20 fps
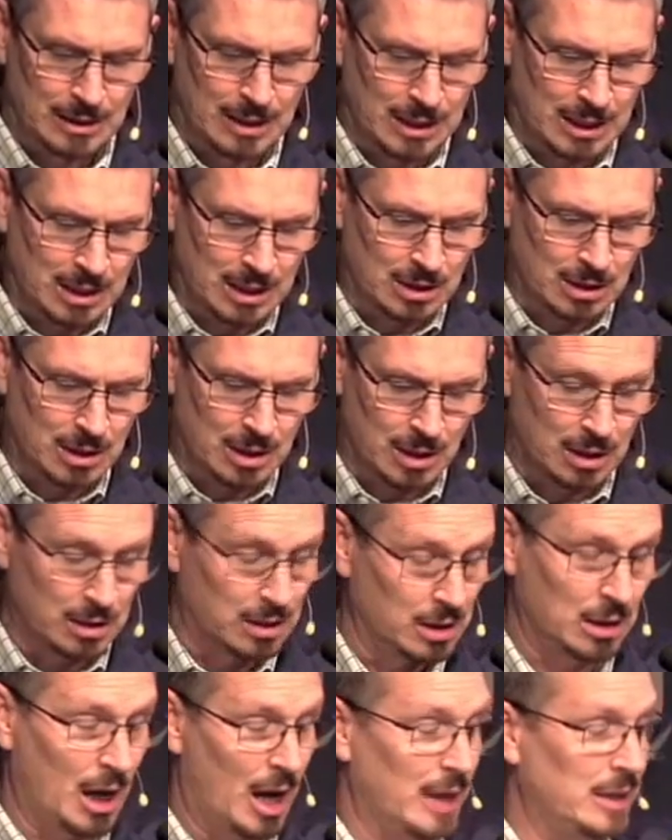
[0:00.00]
And then he, eh,
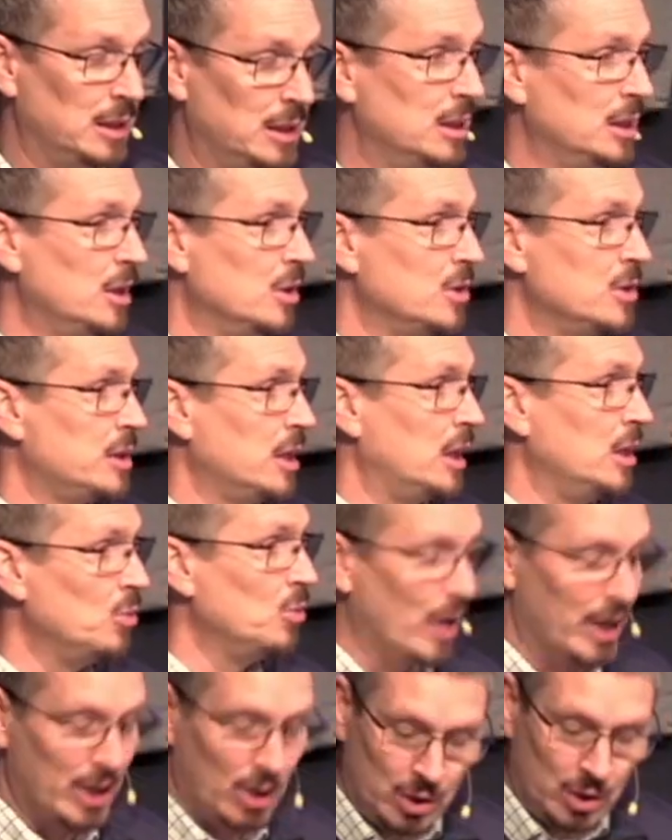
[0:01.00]
the idea here is that
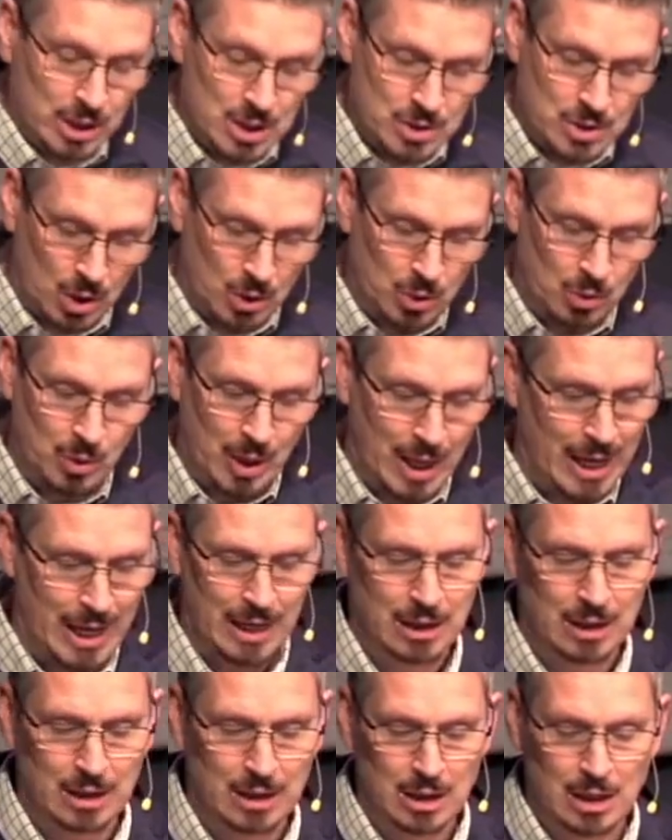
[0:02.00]
he went on his own
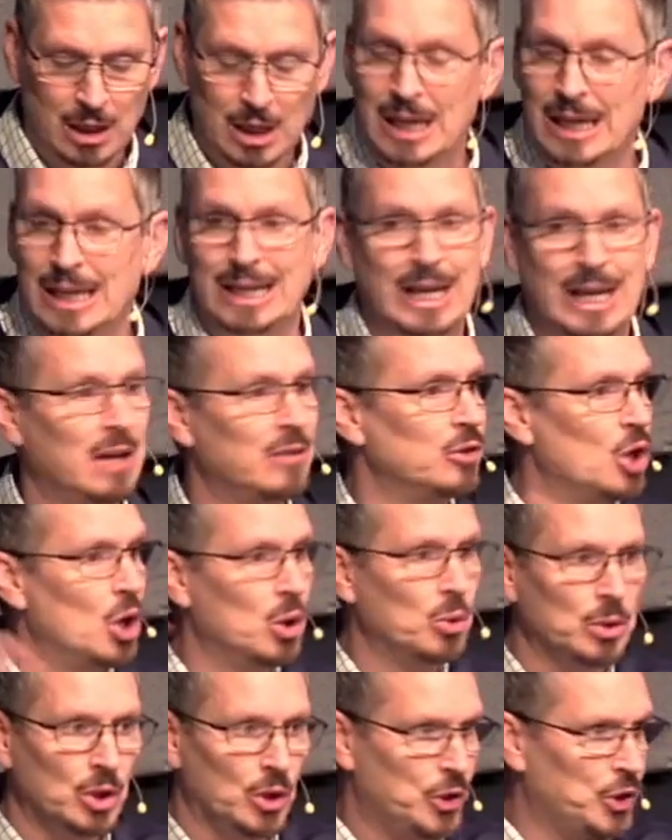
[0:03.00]
way. He gave
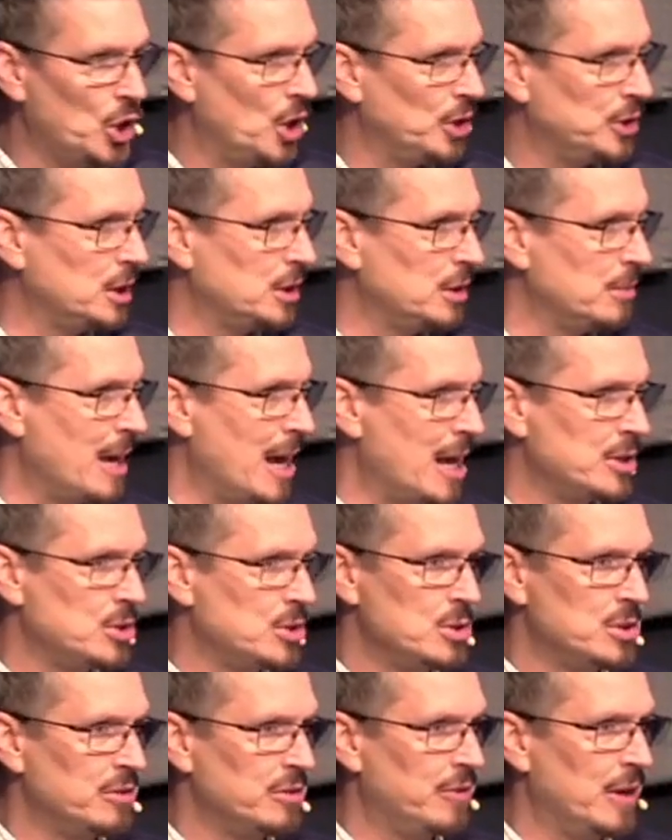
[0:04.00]
no real thought to the
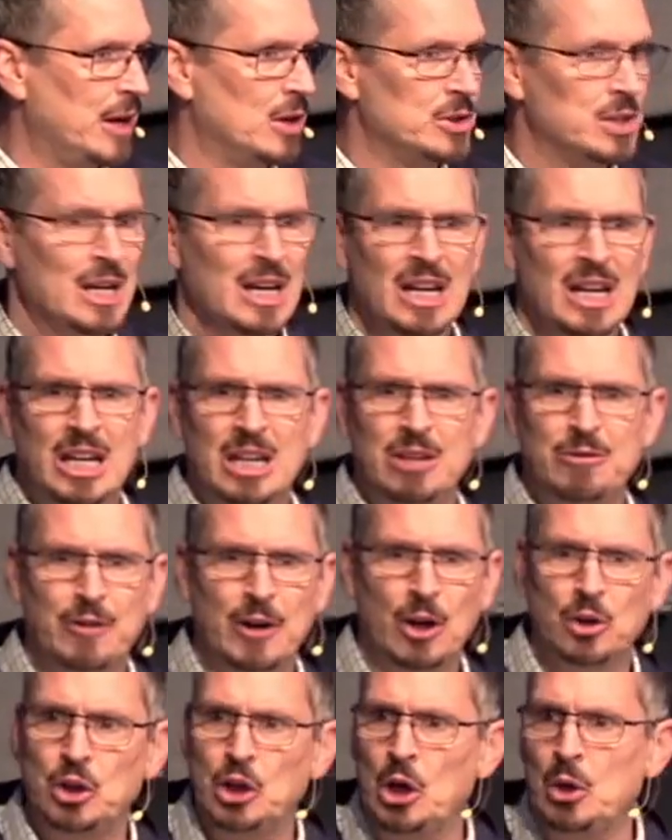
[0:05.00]
master's affairs. He
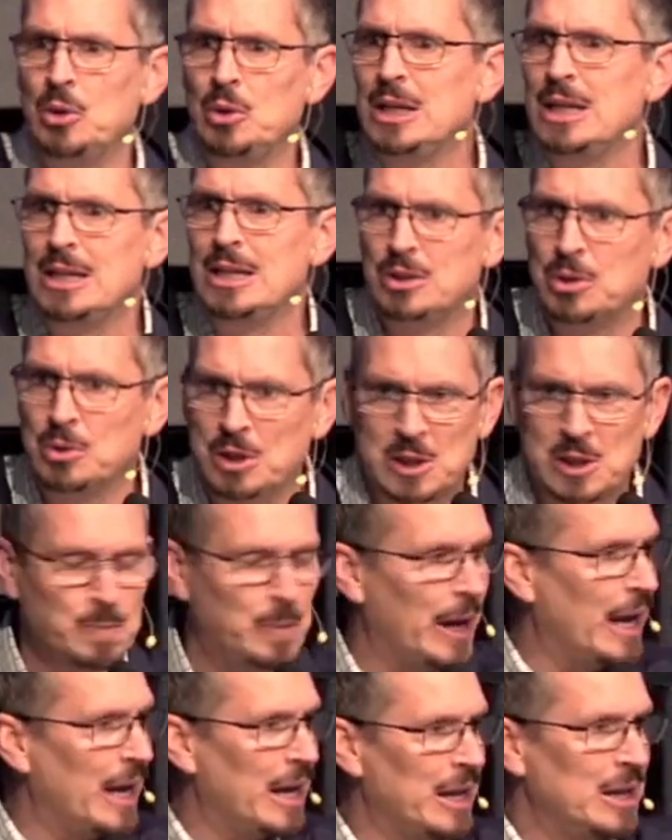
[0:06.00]
felt no need to
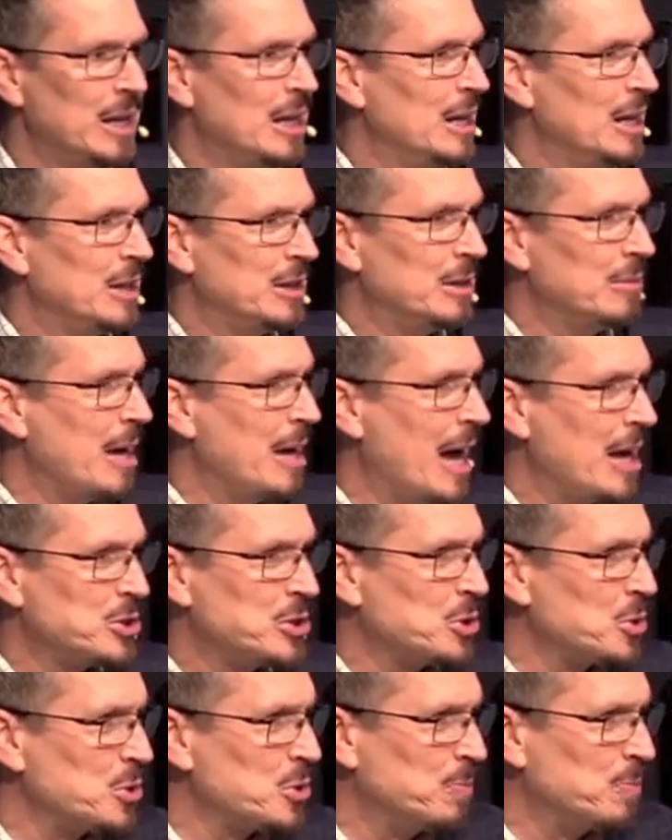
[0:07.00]
expand the
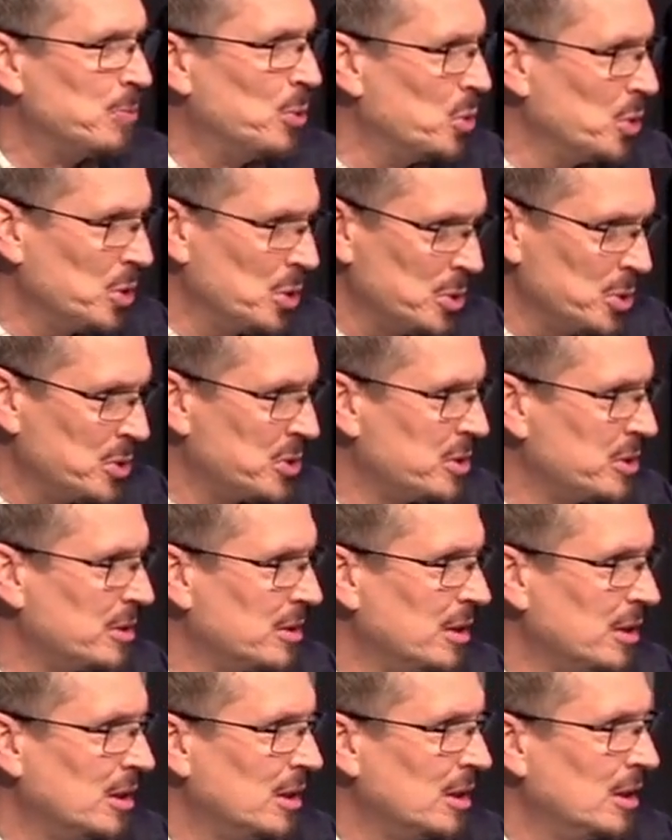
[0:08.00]
master's
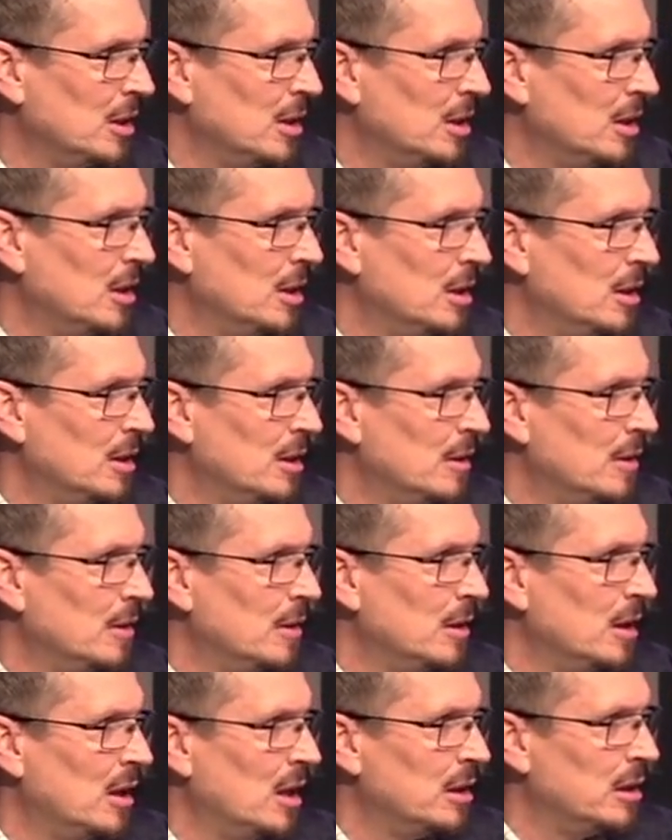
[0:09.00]
borders,
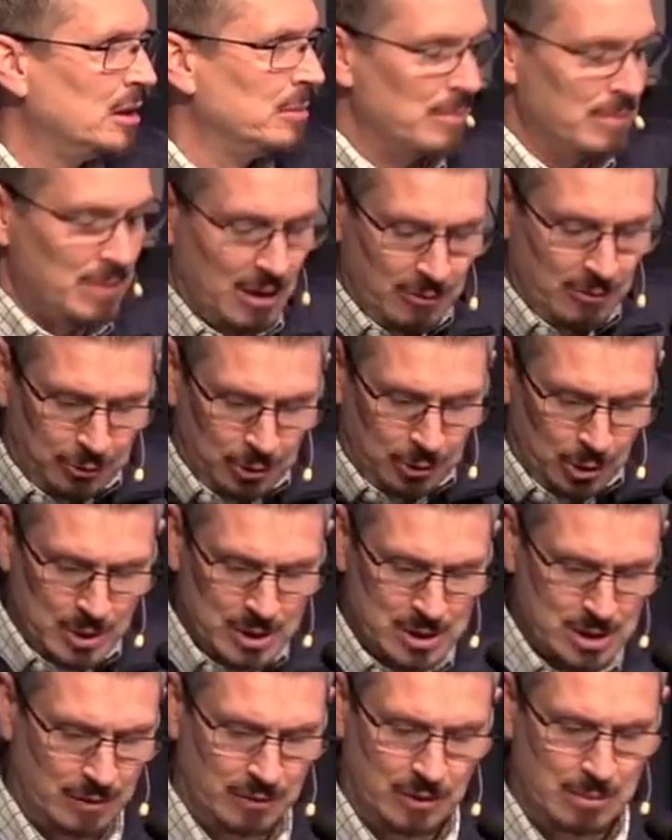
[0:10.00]
the
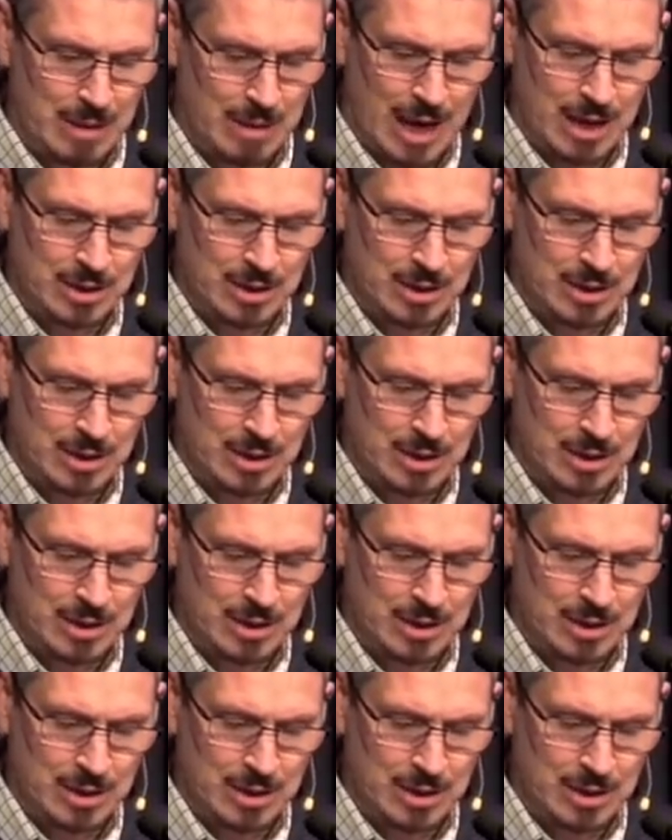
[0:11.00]
influence of the